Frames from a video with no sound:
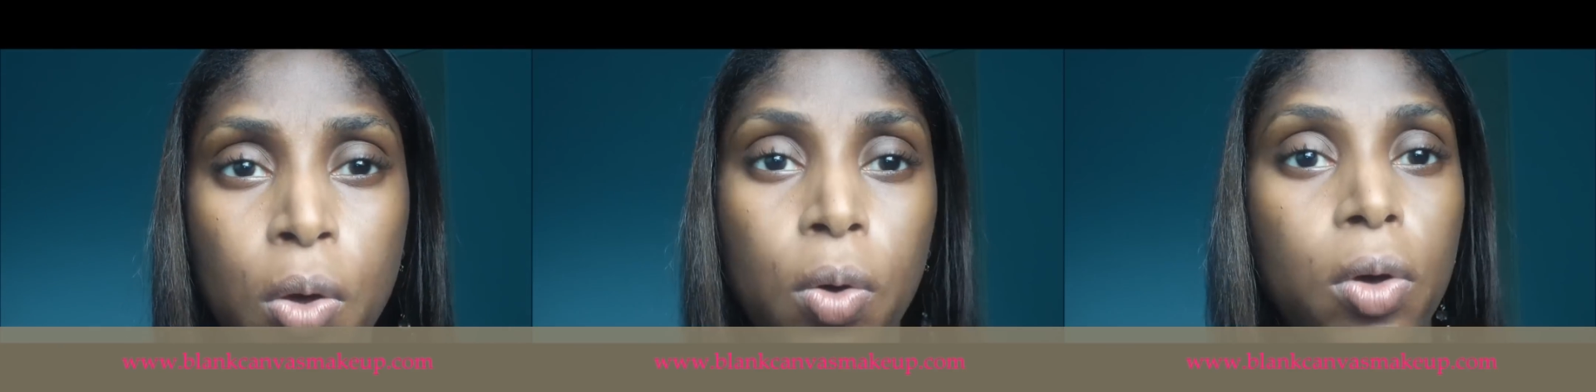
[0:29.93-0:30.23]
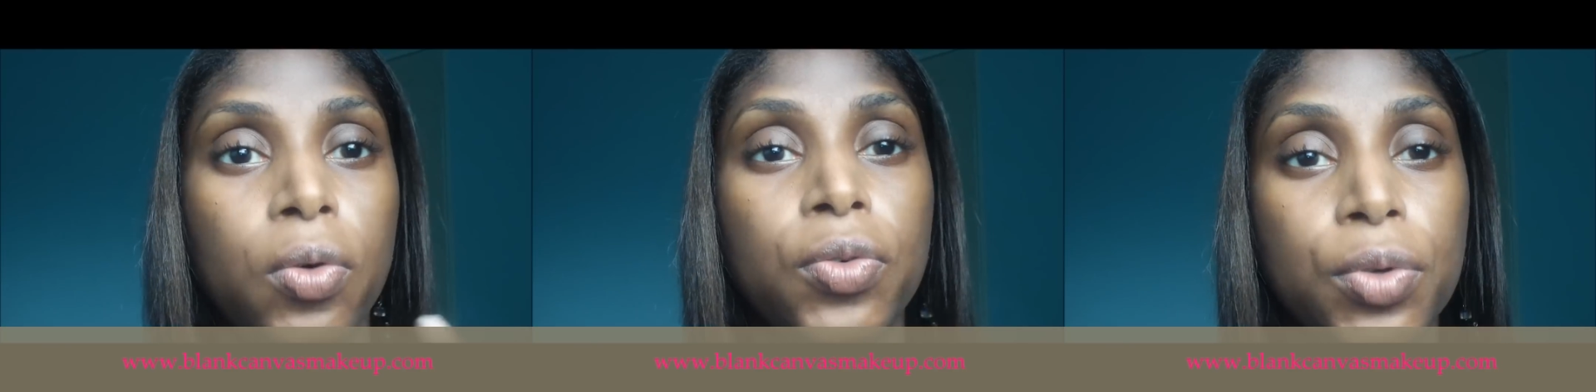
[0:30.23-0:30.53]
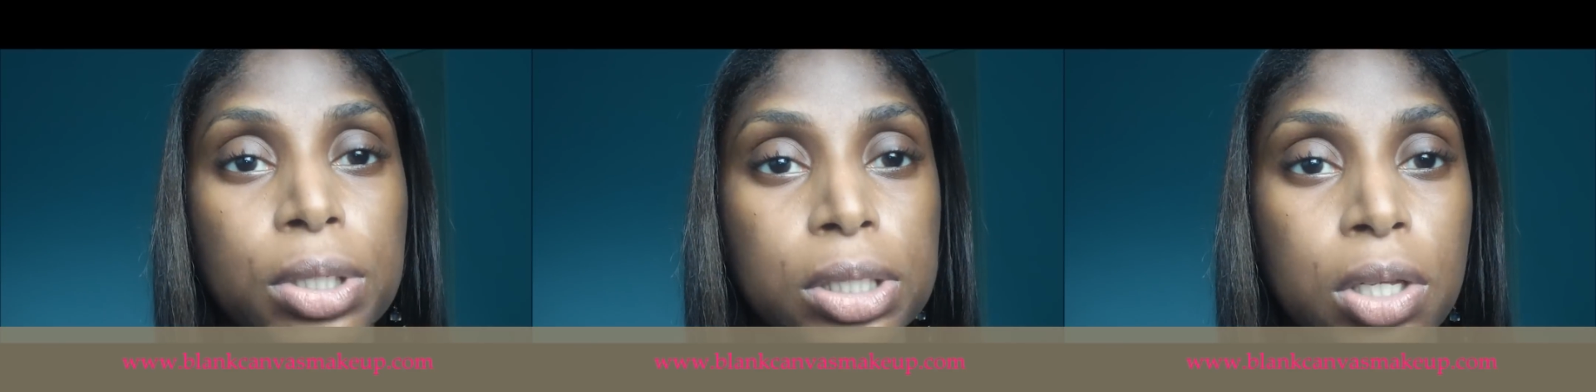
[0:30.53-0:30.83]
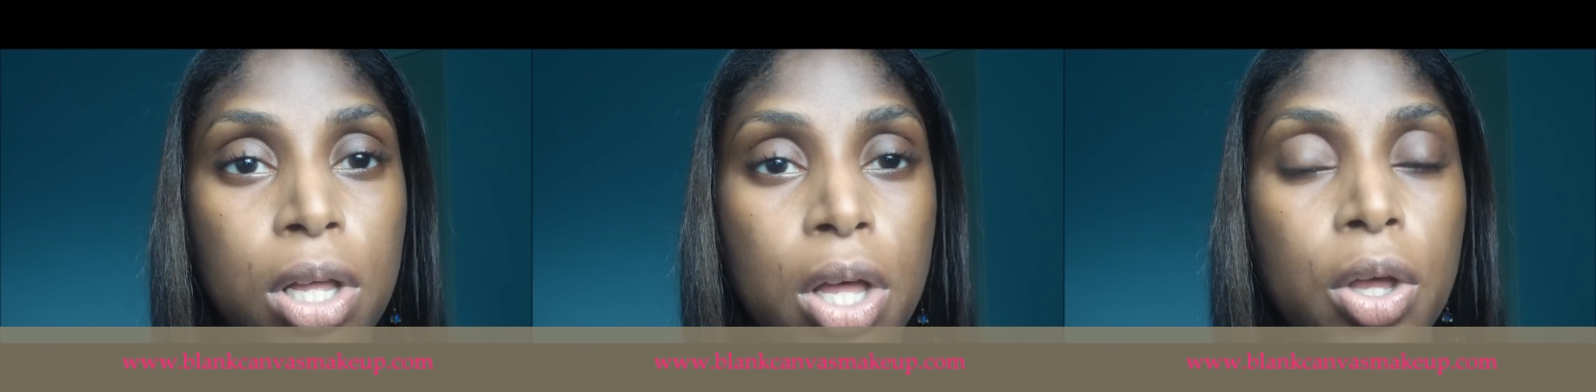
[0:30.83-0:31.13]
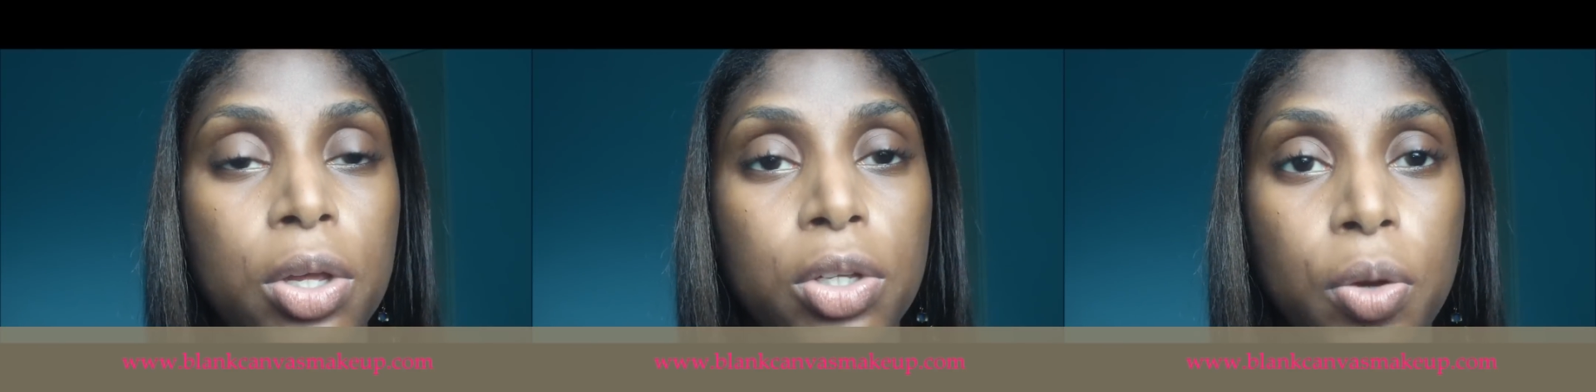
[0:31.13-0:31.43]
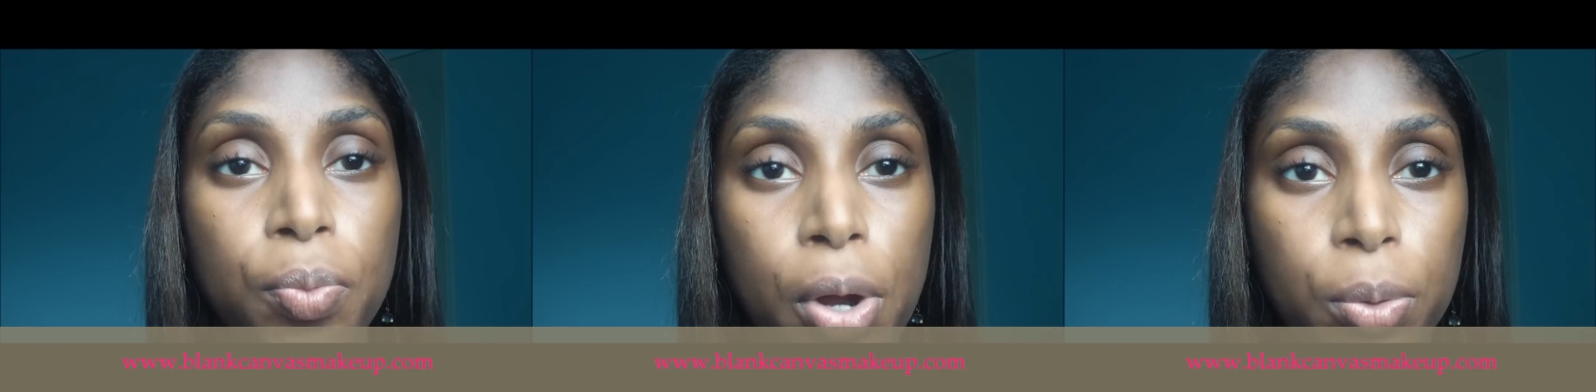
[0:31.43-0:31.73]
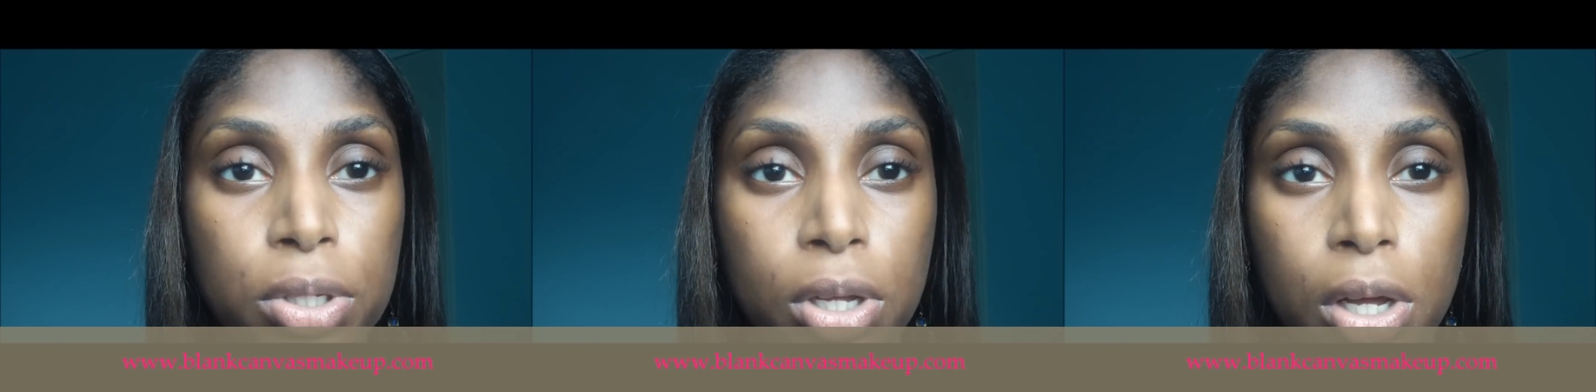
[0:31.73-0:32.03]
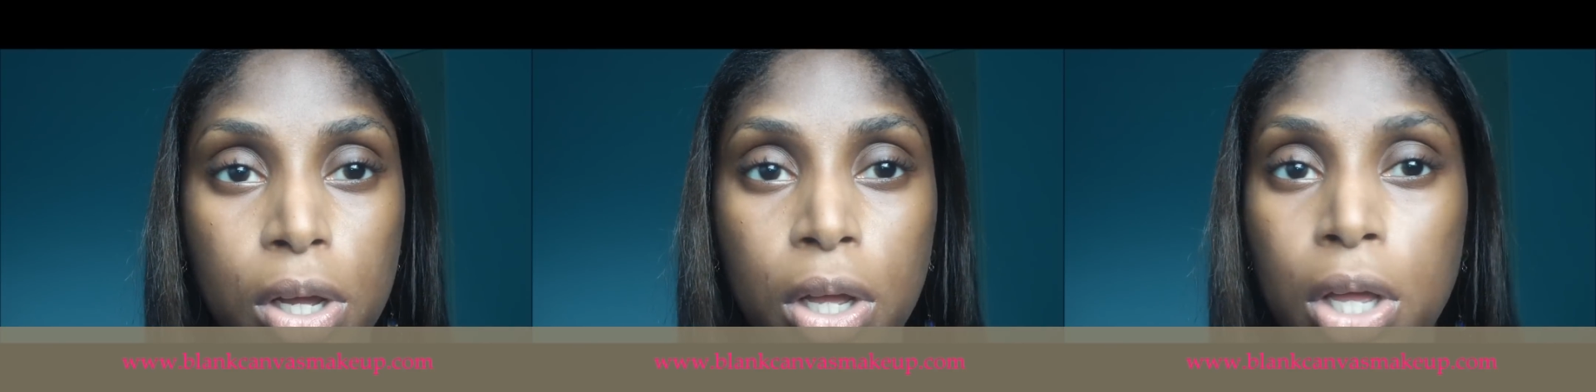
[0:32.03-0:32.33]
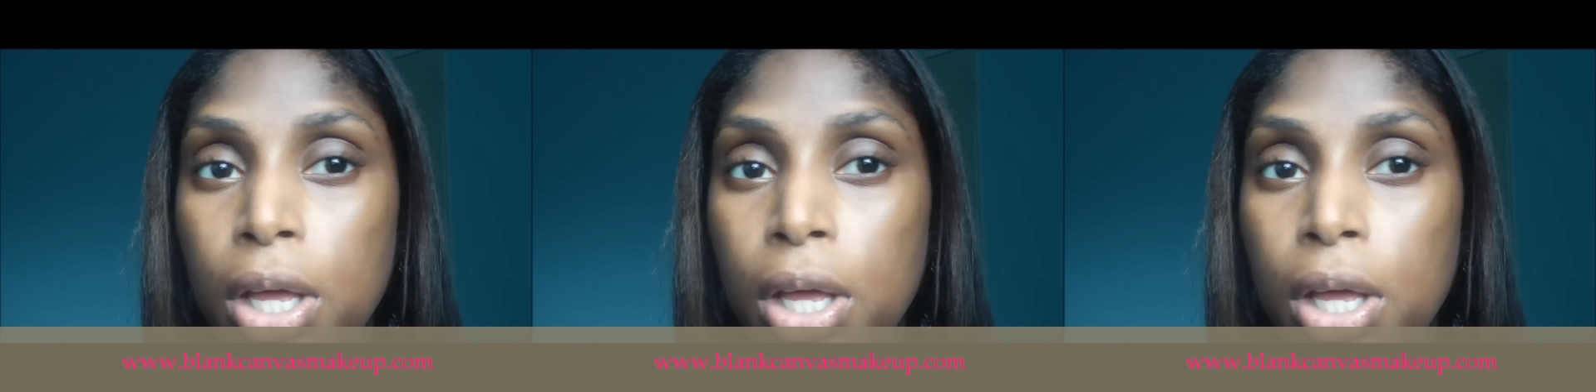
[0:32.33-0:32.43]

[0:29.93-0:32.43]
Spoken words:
or how full your brows are,